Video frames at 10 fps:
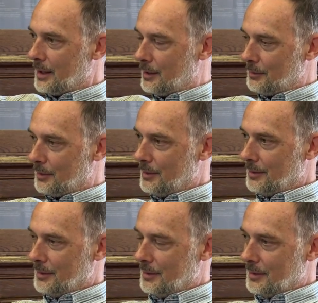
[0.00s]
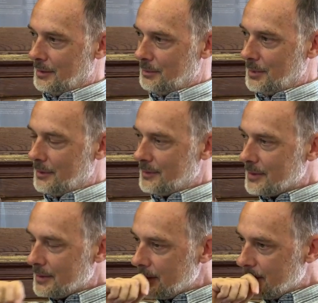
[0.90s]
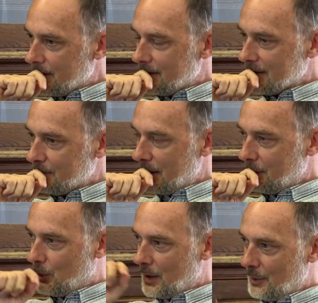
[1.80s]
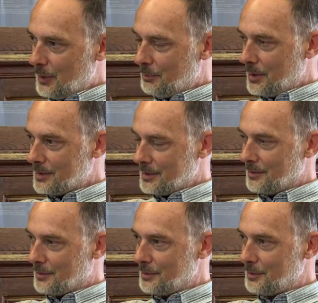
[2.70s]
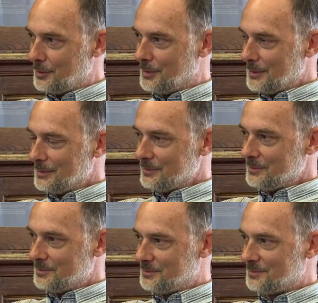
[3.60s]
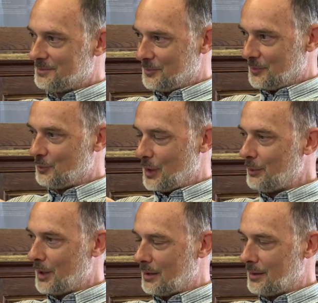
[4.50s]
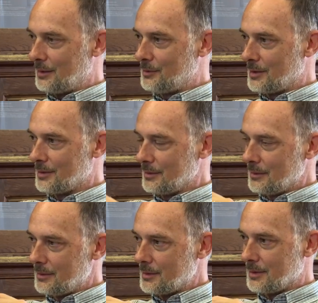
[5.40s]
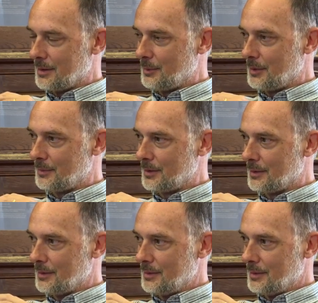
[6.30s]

down. But you've still got to explain why we're passing through where we are just just at the moment.